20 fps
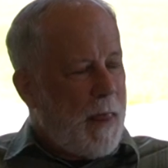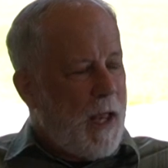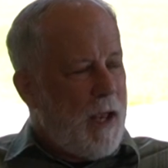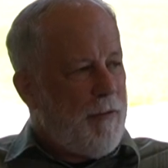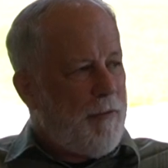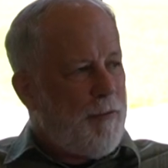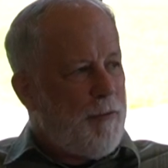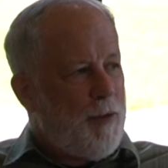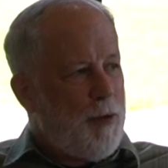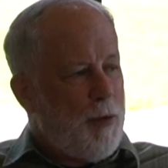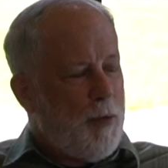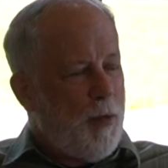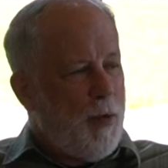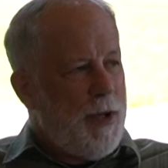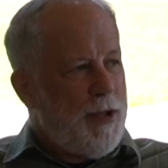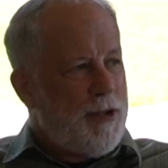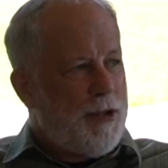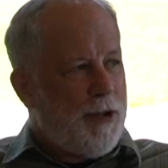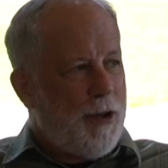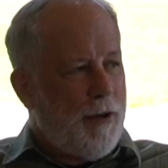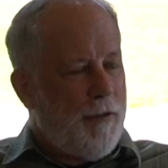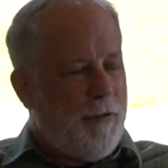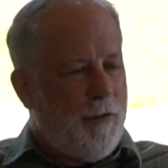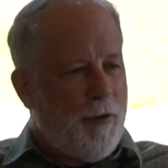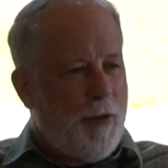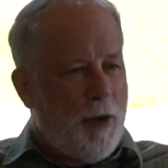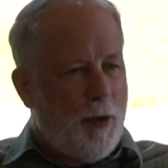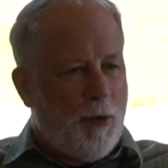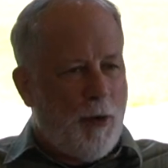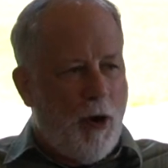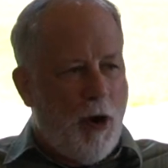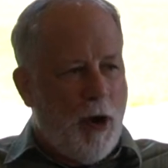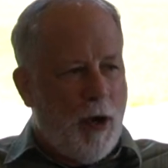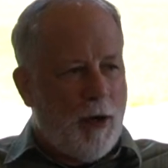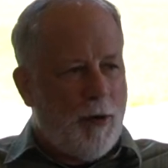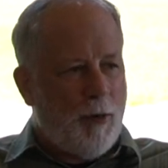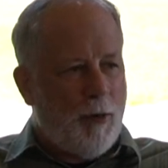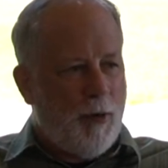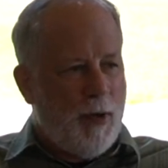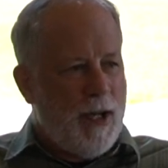if we serve for the
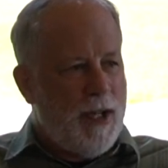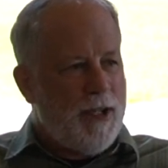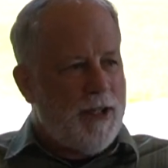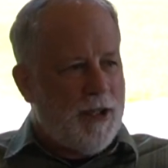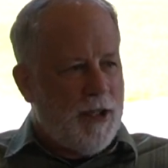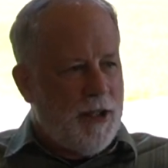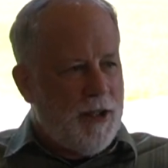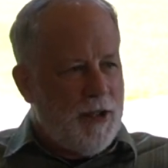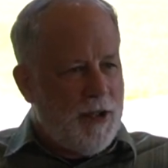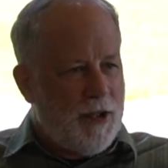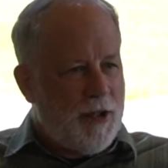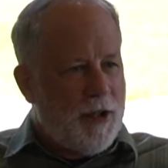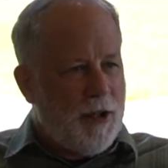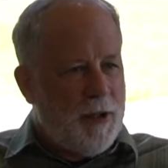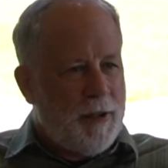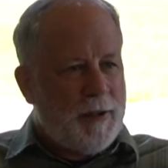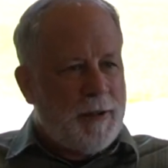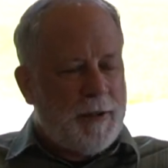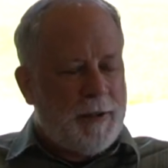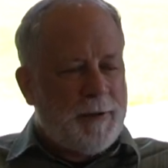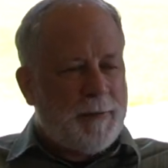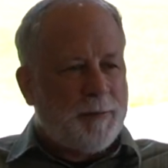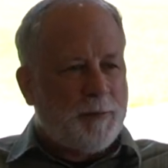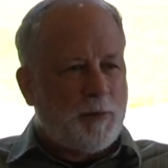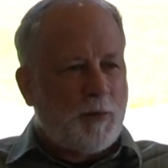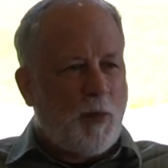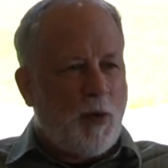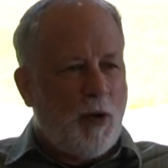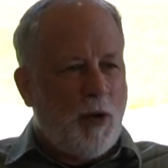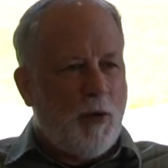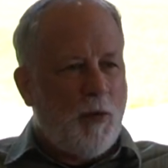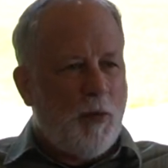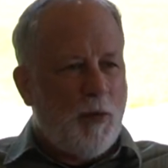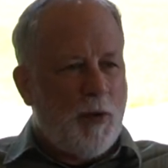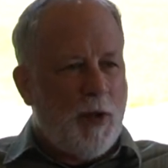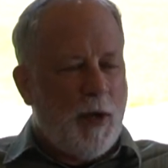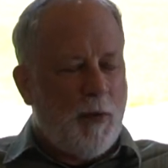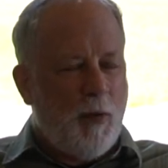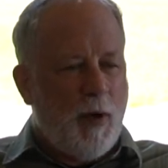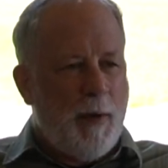wrong reasons,
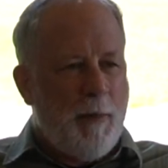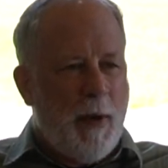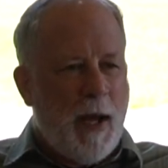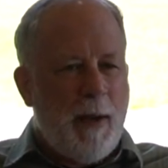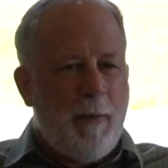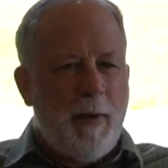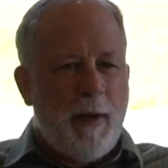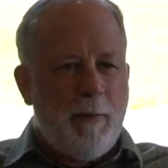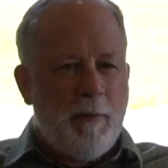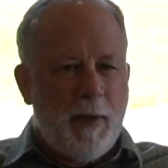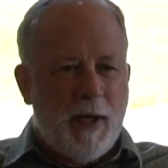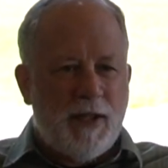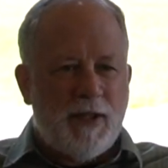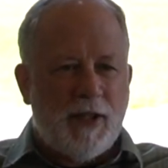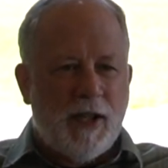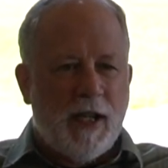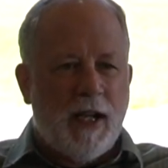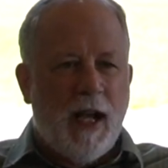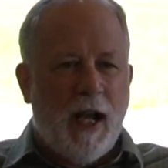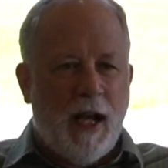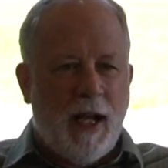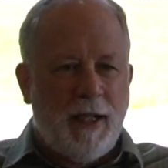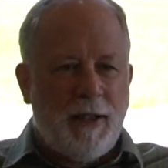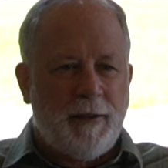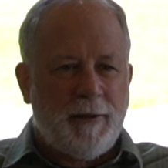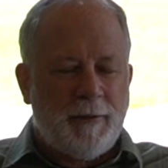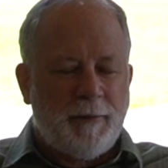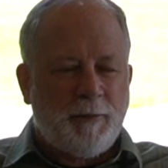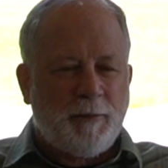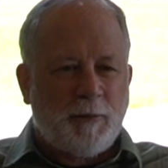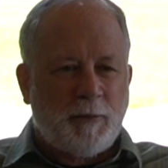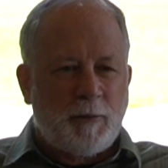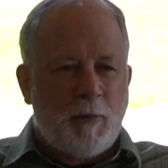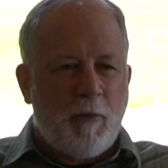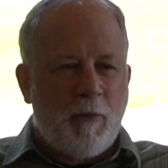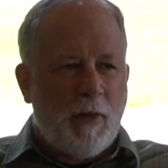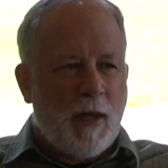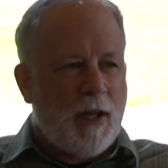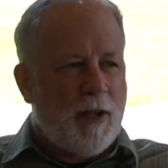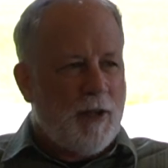then we may be missing on
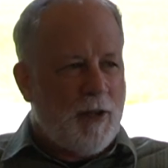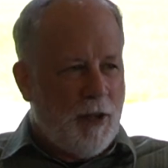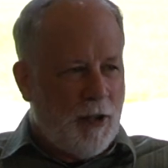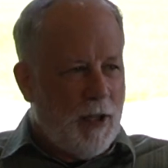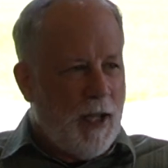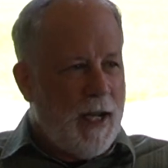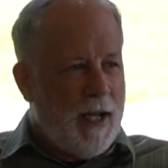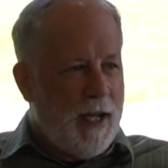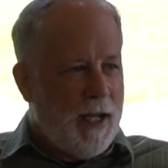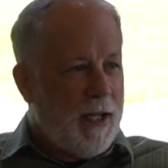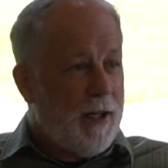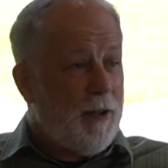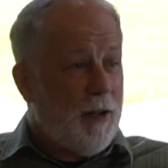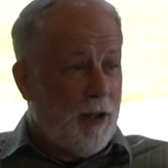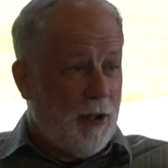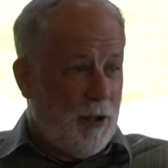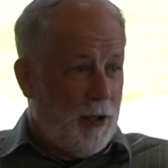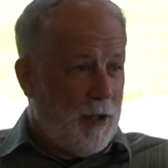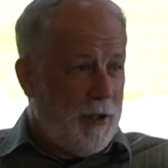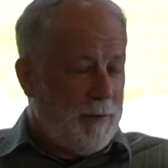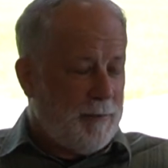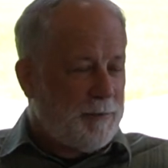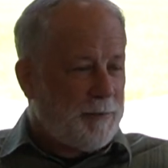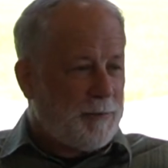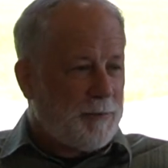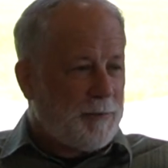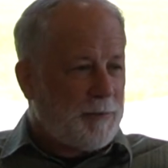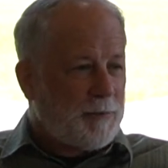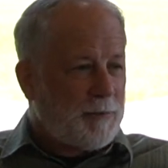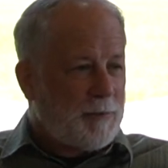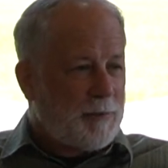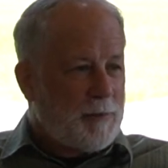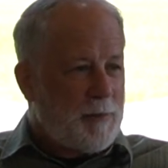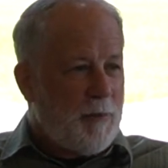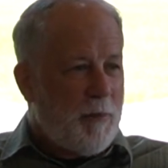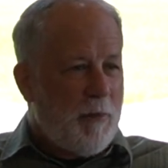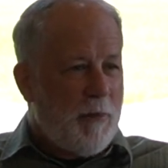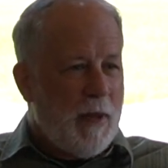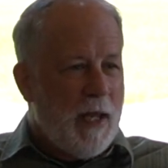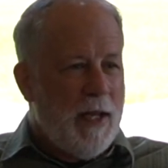delighting in the Lord.
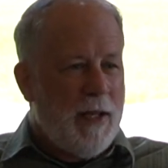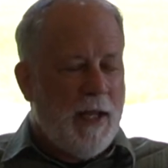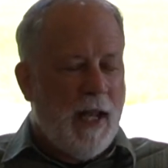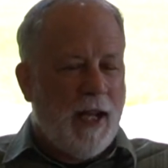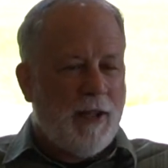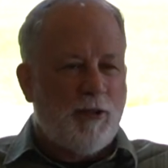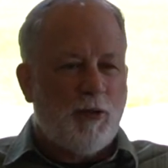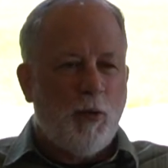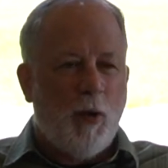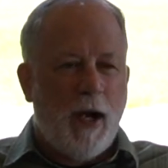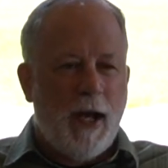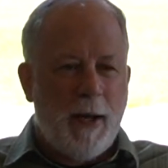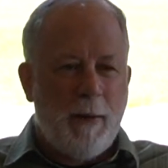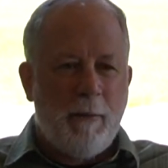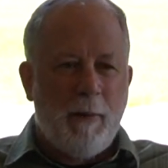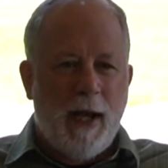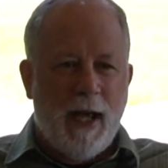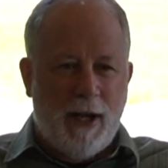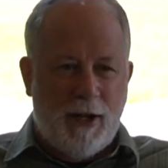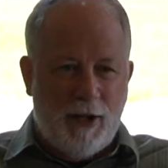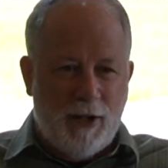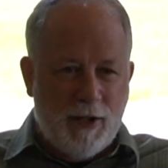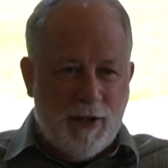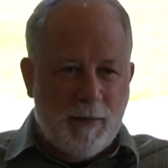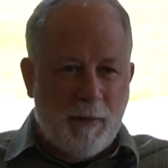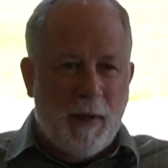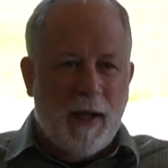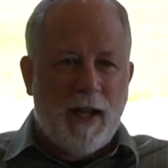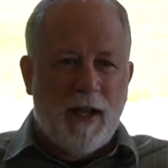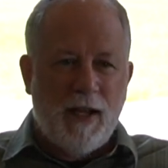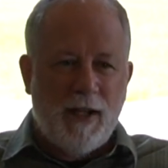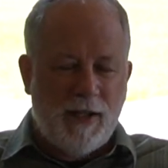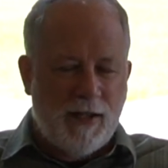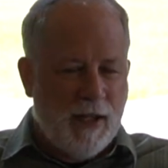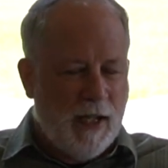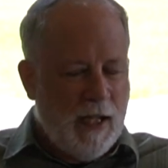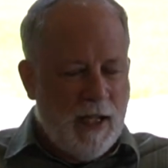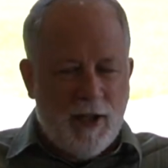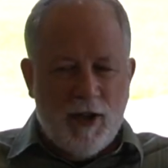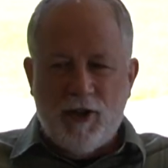And that's why it matters,
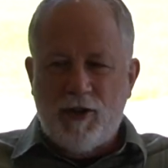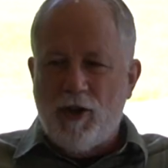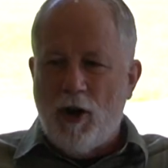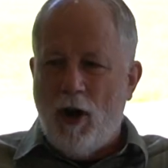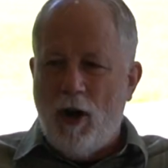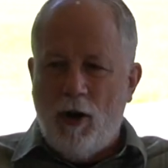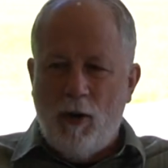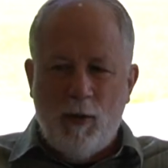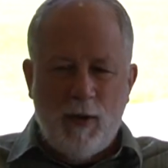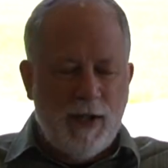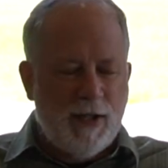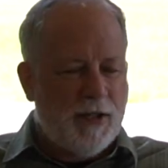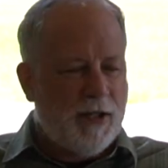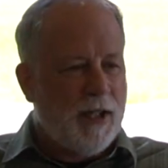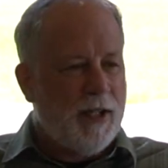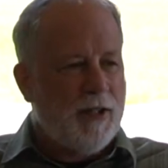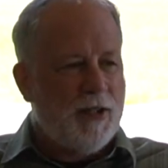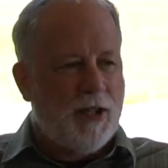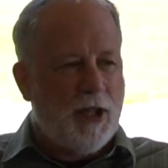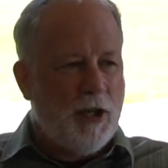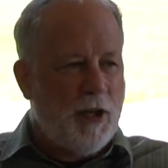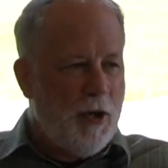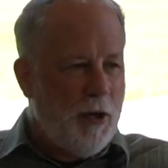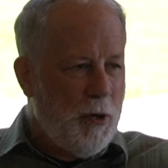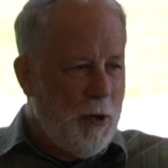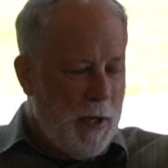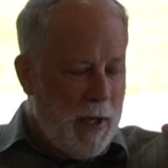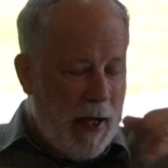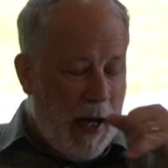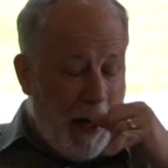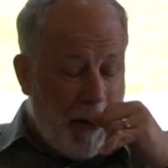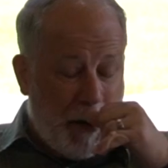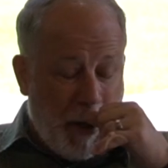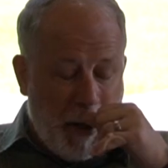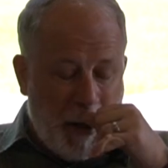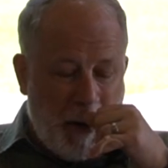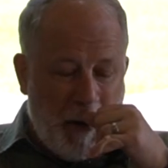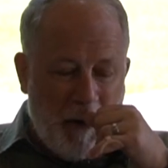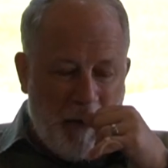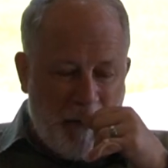because there's always things to do. I
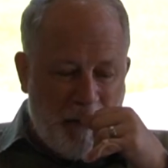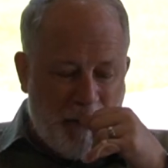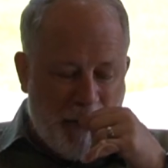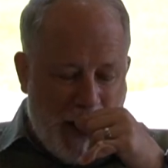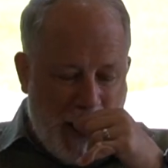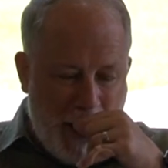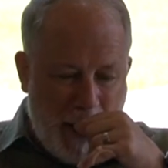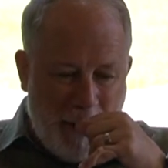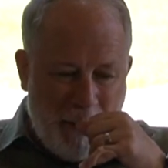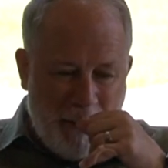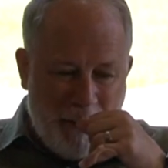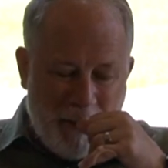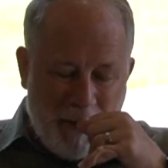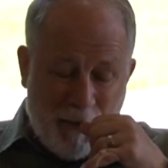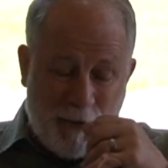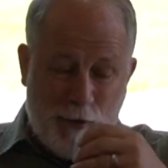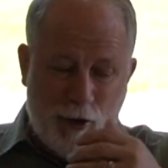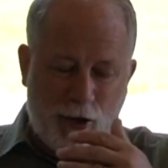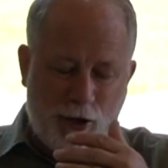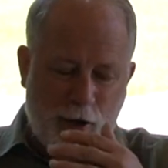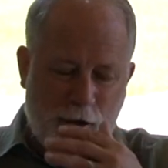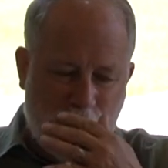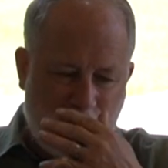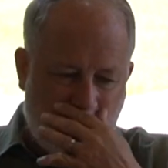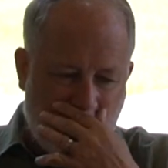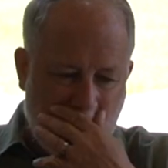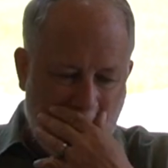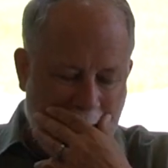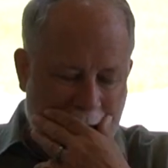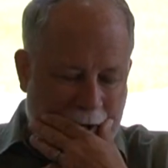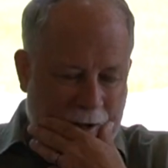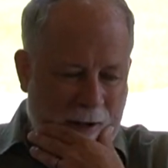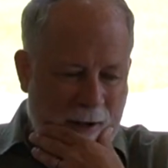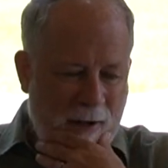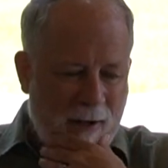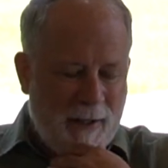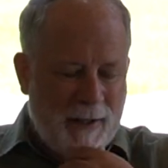think you'll find, for sure for me,